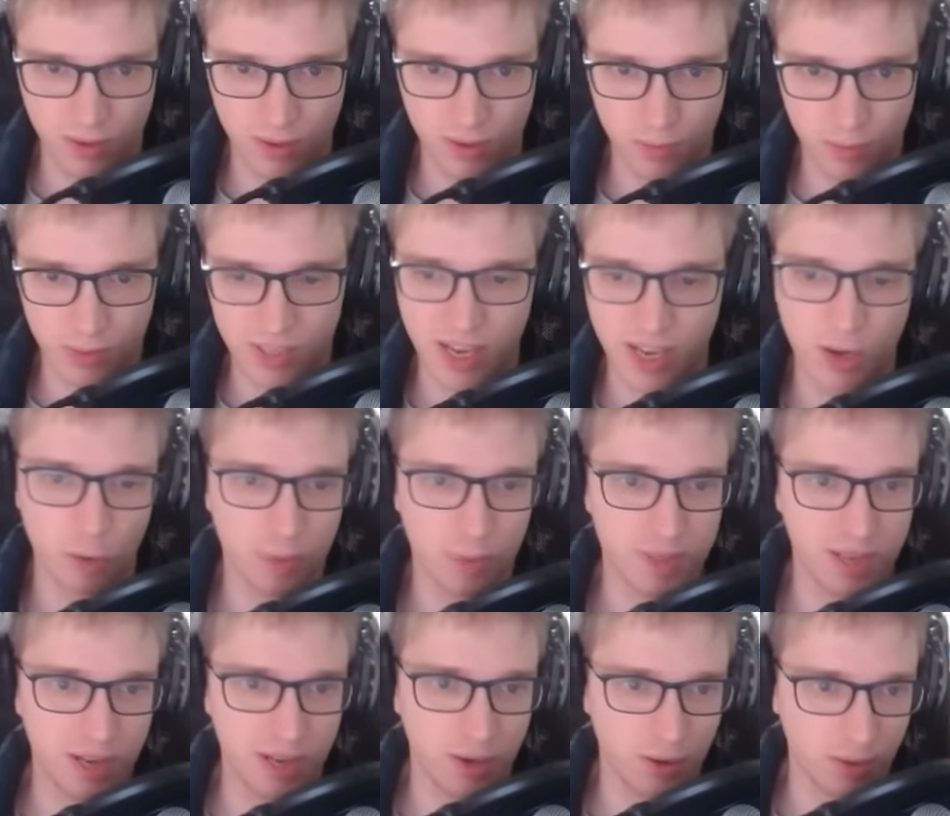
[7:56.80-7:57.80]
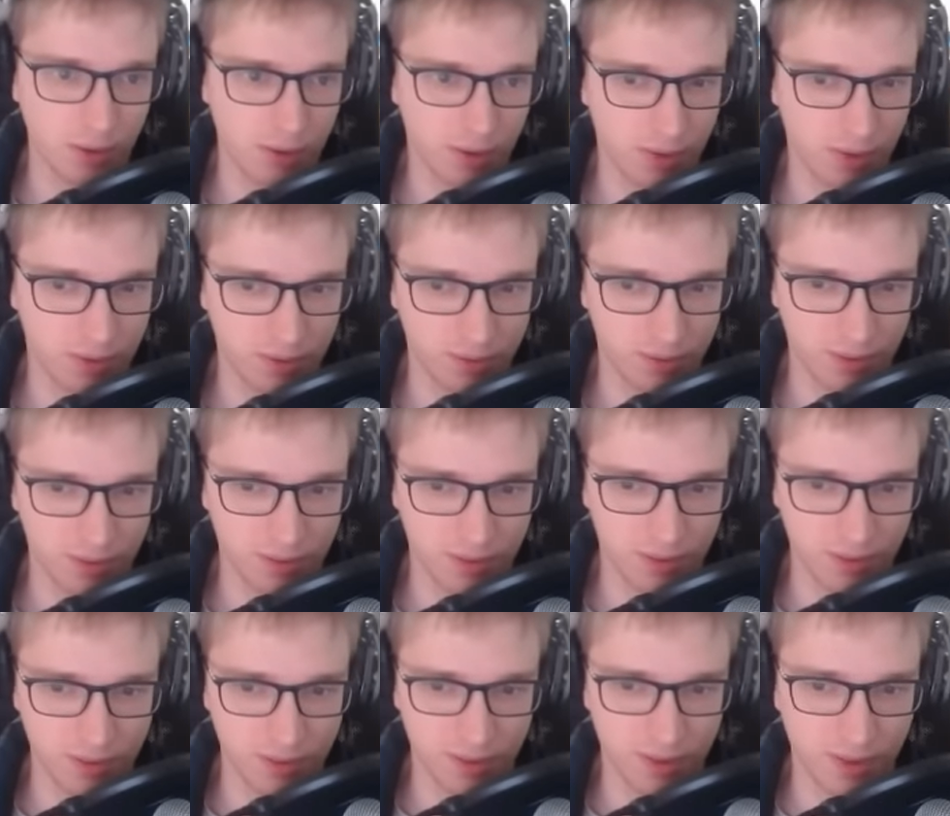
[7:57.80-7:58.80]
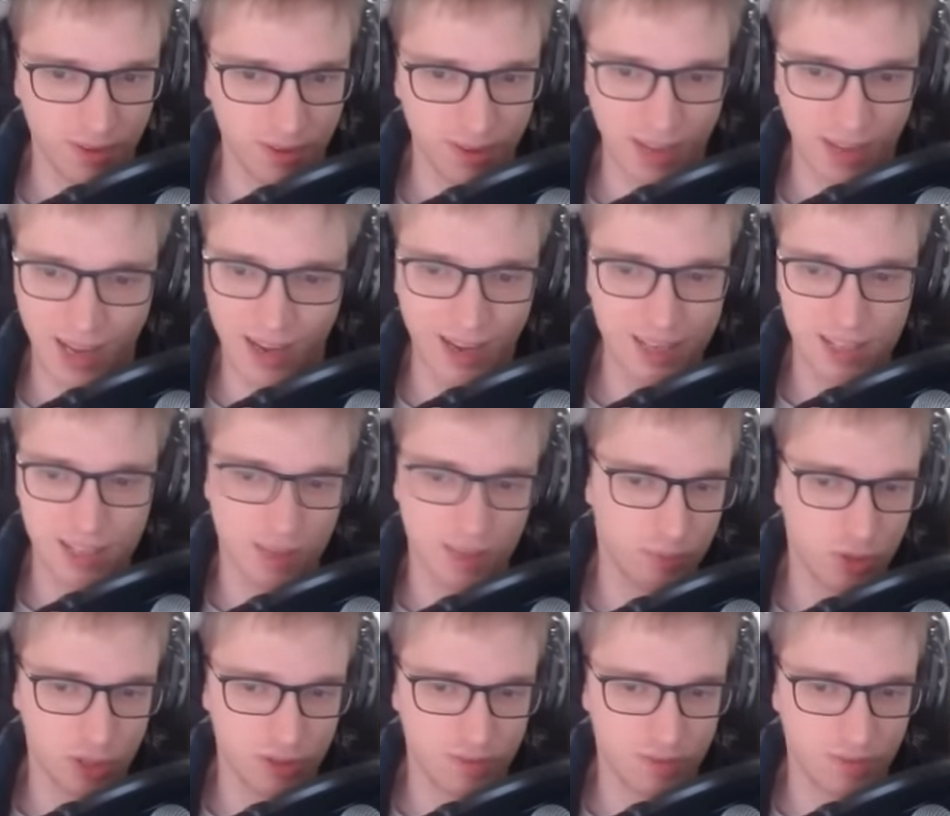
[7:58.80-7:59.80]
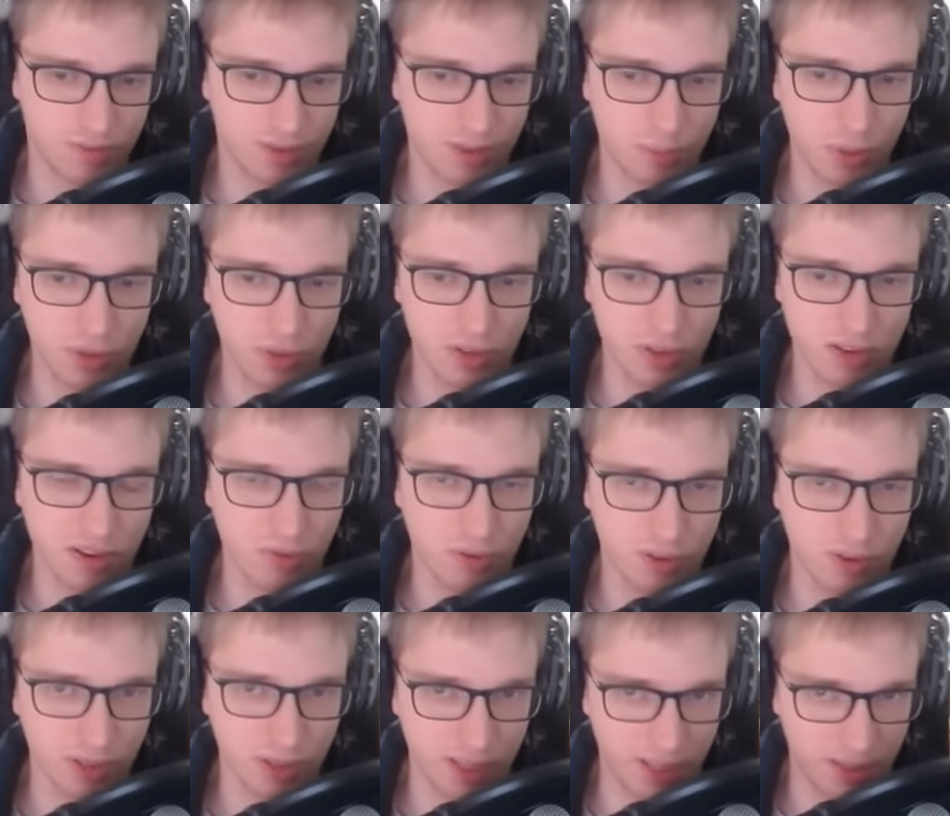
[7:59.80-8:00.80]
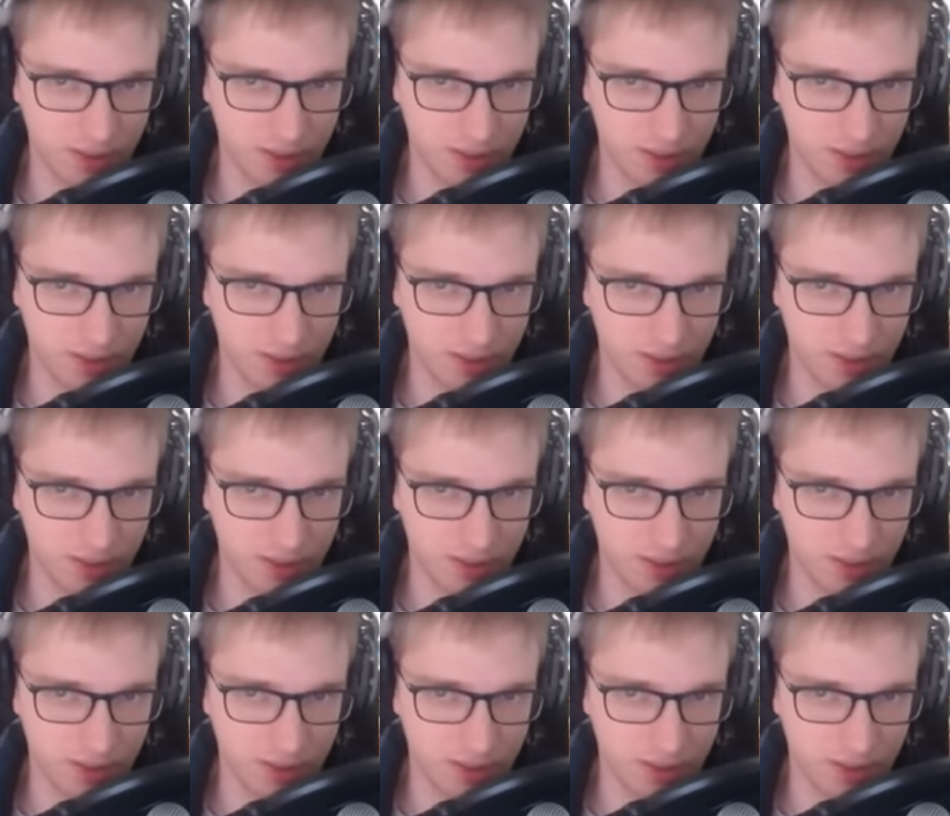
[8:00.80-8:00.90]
Potato, potato. I guess I'm just built differently.